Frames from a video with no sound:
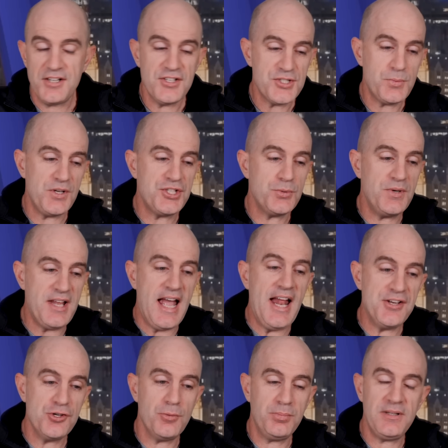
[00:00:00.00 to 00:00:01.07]
and you switch to an
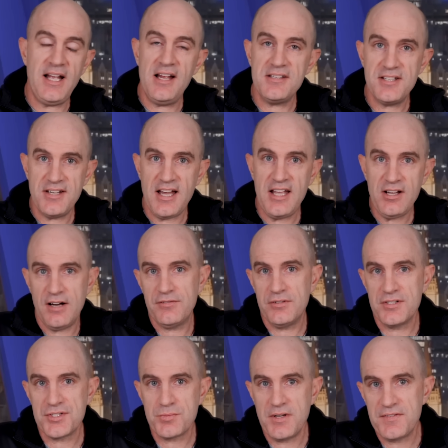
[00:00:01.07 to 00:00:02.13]
annual plan today over
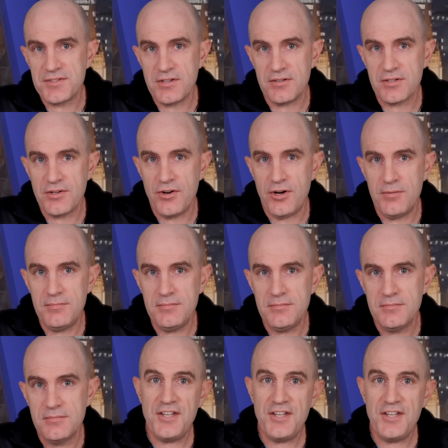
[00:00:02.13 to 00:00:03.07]
on Zwift.com,